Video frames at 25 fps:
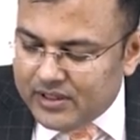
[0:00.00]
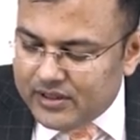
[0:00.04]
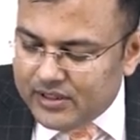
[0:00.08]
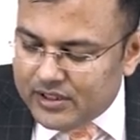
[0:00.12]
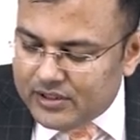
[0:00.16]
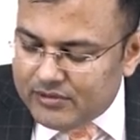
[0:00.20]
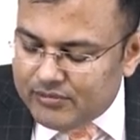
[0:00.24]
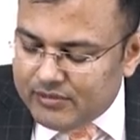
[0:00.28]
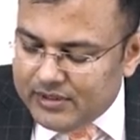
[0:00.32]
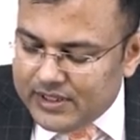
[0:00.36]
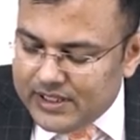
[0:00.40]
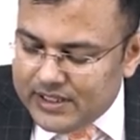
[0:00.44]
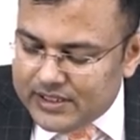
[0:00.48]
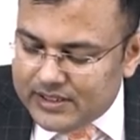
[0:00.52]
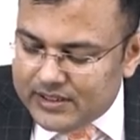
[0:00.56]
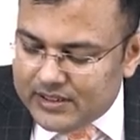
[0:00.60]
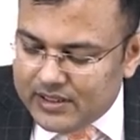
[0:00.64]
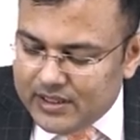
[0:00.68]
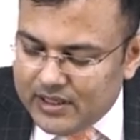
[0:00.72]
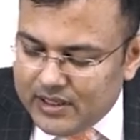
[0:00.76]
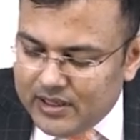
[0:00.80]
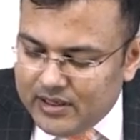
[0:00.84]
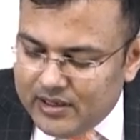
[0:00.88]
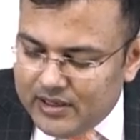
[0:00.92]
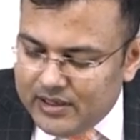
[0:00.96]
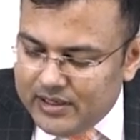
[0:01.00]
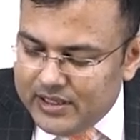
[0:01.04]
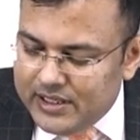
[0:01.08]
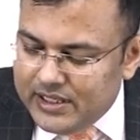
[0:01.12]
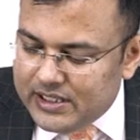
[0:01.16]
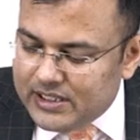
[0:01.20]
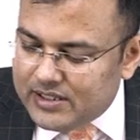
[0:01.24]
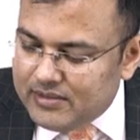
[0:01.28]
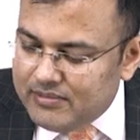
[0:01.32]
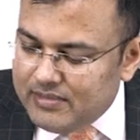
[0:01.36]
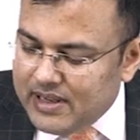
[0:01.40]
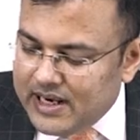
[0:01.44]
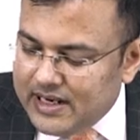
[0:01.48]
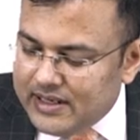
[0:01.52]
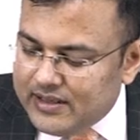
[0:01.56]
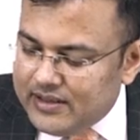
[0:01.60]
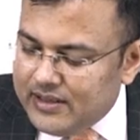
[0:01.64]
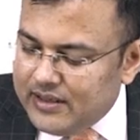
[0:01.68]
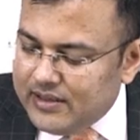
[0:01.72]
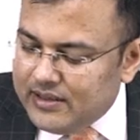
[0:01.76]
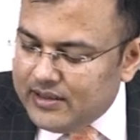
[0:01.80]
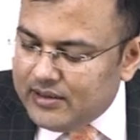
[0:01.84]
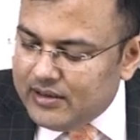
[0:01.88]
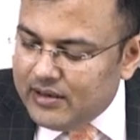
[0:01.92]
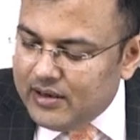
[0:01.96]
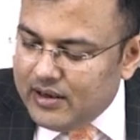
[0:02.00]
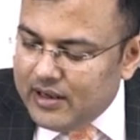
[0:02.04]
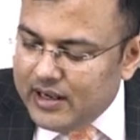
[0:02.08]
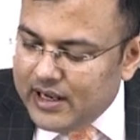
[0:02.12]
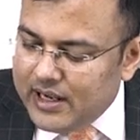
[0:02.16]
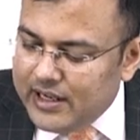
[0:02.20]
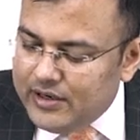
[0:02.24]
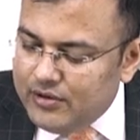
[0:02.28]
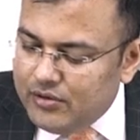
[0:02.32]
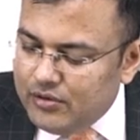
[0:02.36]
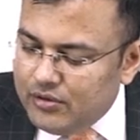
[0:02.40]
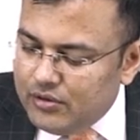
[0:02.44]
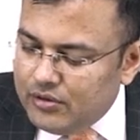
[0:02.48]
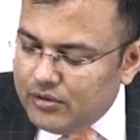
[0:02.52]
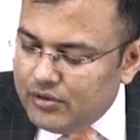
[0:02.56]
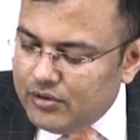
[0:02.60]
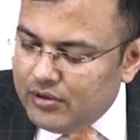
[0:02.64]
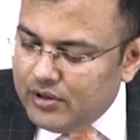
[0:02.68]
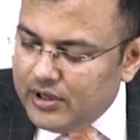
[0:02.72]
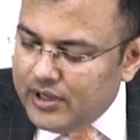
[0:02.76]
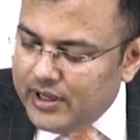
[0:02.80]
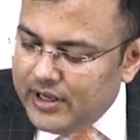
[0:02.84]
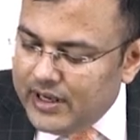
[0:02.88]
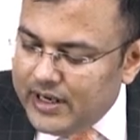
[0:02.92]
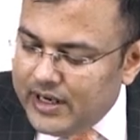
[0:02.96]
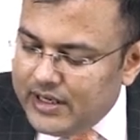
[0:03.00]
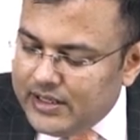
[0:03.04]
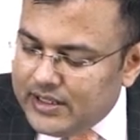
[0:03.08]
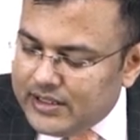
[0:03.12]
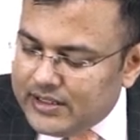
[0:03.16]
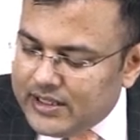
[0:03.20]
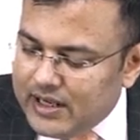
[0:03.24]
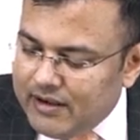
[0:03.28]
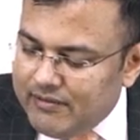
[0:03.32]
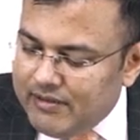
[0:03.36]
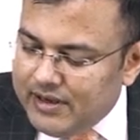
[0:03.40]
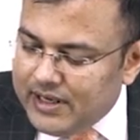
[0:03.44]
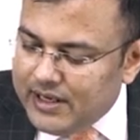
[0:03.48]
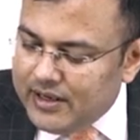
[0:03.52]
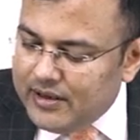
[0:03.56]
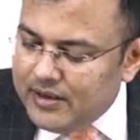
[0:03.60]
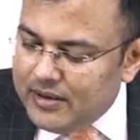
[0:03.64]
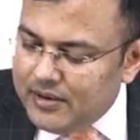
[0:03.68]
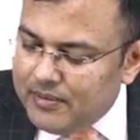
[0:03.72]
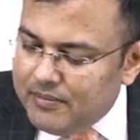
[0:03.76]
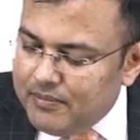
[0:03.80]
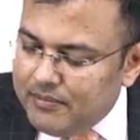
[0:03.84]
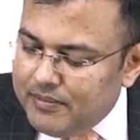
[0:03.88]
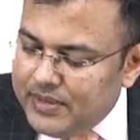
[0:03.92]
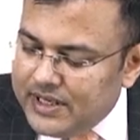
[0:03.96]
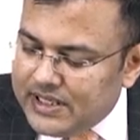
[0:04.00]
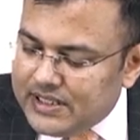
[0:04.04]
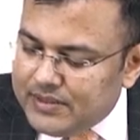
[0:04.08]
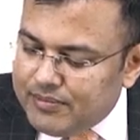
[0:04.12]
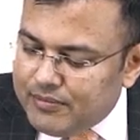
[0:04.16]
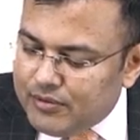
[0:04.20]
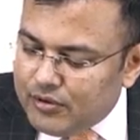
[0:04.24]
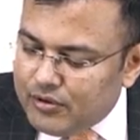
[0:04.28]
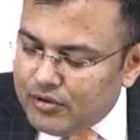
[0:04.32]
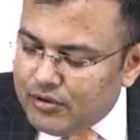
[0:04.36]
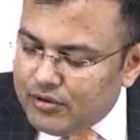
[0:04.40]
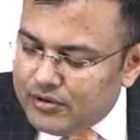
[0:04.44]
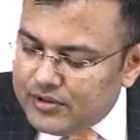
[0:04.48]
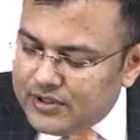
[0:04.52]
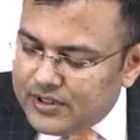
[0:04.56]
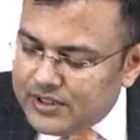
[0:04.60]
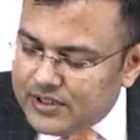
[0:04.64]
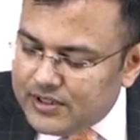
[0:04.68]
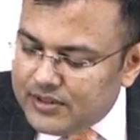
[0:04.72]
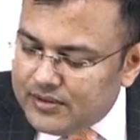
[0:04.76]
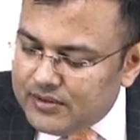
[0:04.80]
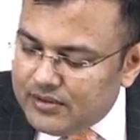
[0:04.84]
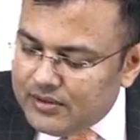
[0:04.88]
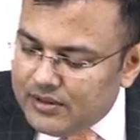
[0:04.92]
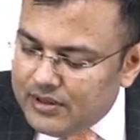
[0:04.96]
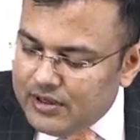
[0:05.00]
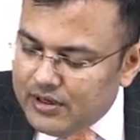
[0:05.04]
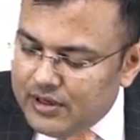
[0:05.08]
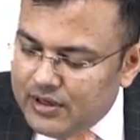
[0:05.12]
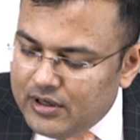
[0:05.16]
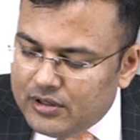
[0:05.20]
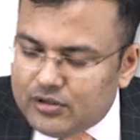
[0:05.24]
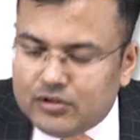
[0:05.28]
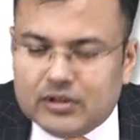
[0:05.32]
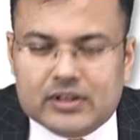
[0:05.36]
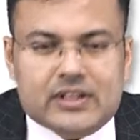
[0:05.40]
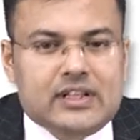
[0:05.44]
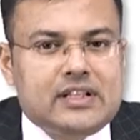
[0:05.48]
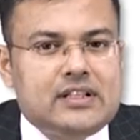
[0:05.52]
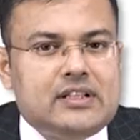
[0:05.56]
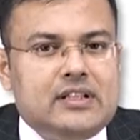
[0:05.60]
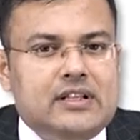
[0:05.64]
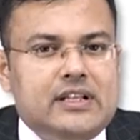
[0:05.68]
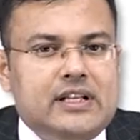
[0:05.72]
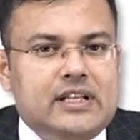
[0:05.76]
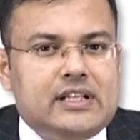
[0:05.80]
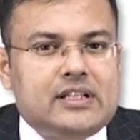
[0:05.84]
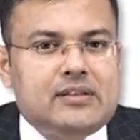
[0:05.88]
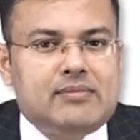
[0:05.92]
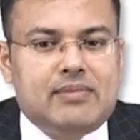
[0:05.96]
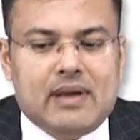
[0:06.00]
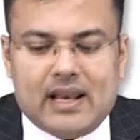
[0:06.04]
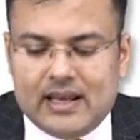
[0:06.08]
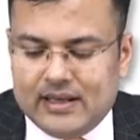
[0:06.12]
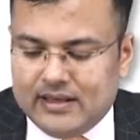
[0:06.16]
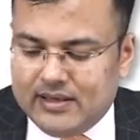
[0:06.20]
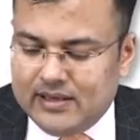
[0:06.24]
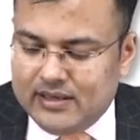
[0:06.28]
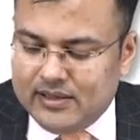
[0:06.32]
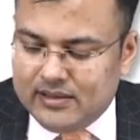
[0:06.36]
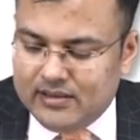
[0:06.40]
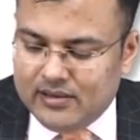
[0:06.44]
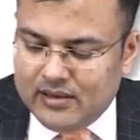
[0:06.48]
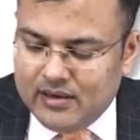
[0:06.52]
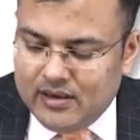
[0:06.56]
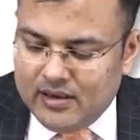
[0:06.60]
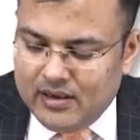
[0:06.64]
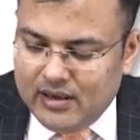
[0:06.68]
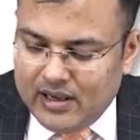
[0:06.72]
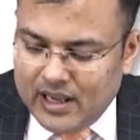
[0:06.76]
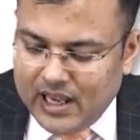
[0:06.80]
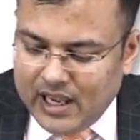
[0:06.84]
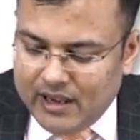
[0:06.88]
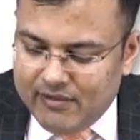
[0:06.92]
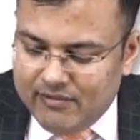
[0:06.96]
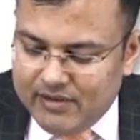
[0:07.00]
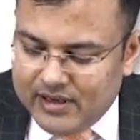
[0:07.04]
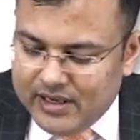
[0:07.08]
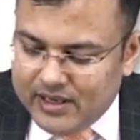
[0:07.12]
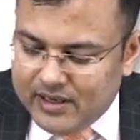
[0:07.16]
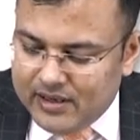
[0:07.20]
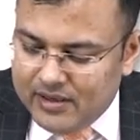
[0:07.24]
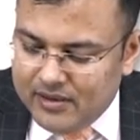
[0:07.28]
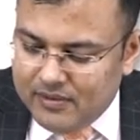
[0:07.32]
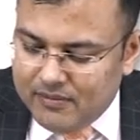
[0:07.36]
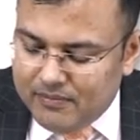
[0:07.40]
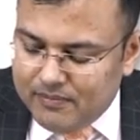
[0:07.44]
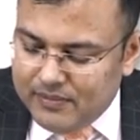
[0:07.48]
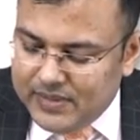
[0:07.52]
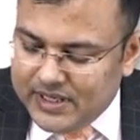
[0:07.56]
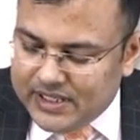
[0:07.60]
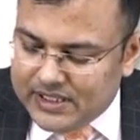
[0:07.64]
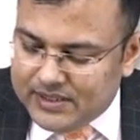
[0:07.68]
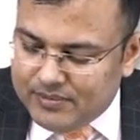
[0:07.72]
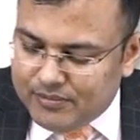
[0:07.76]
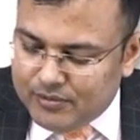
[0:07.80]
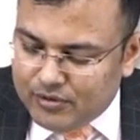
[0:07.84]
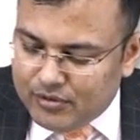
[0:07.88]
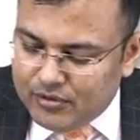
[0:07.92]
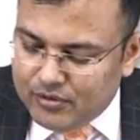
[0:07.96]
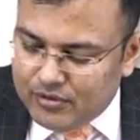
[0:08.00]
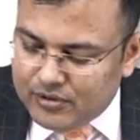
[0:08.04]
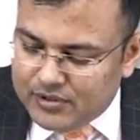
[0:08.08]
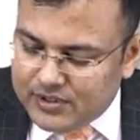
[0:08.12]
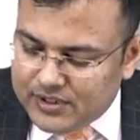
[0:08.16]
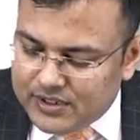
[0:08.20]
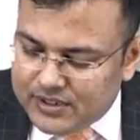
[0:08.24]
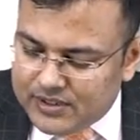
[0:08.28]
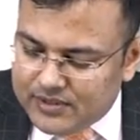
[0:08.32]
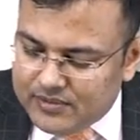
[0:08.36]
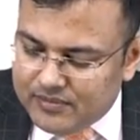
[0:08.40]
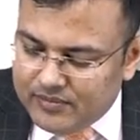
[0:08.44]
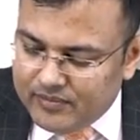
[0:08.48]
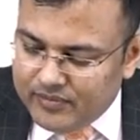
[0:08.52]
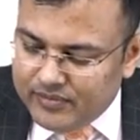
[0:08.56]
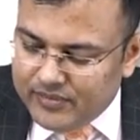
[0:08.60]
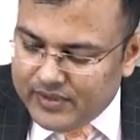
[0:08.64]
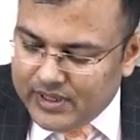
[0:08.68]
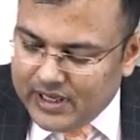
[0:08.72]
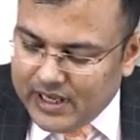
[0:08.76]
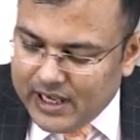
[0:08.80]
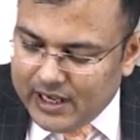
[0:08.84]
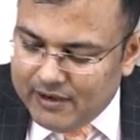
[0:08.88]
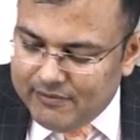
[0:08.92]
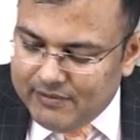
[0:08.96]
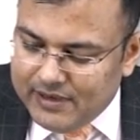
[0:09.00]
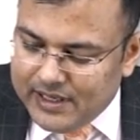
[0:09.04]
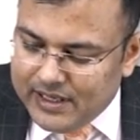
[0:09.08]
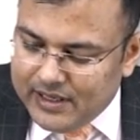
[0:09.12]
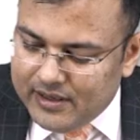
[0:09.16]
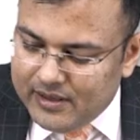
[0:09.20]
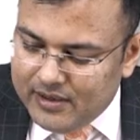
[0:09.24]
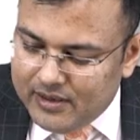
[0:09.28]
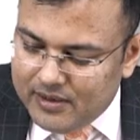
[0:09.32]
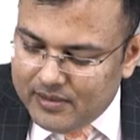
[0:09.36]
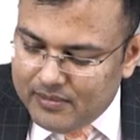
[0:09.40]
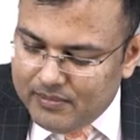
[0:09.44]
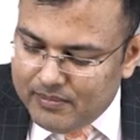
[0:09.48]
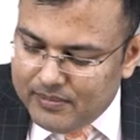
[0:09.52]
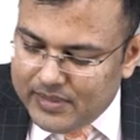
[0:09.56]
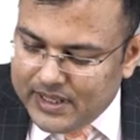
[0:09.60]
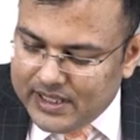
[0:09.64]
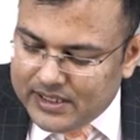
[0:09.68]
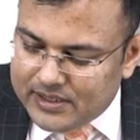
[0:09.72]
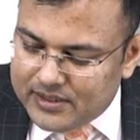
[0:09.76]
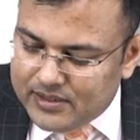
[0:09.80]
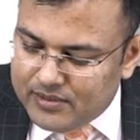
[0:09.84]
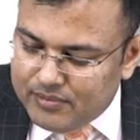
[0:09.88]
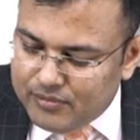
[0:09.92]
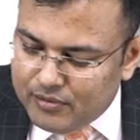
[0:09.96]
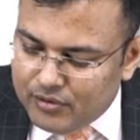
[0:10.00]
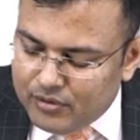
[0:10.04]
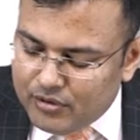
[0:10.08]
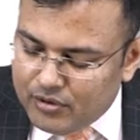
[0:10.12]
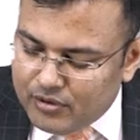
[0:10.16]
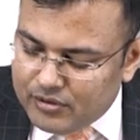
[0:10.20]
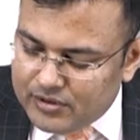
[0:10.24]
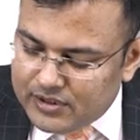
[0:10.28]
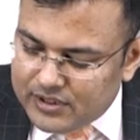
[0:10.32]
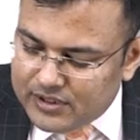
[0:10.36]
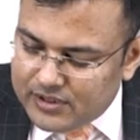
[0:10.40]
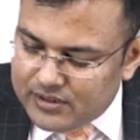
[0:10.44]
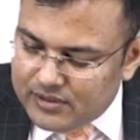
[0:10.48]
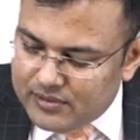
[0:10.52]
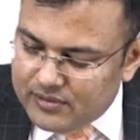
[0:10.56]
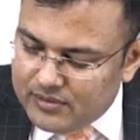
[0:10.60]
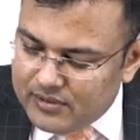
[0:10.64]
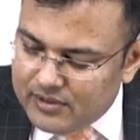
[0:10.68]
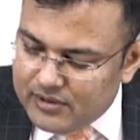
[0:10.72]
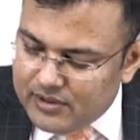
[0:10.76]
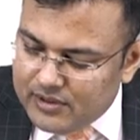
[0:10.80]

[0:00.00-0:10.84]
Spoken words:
This one is least malignant, and you know it is having best prognosis. So it is least malignant, having best prognosis. Having best prognosis.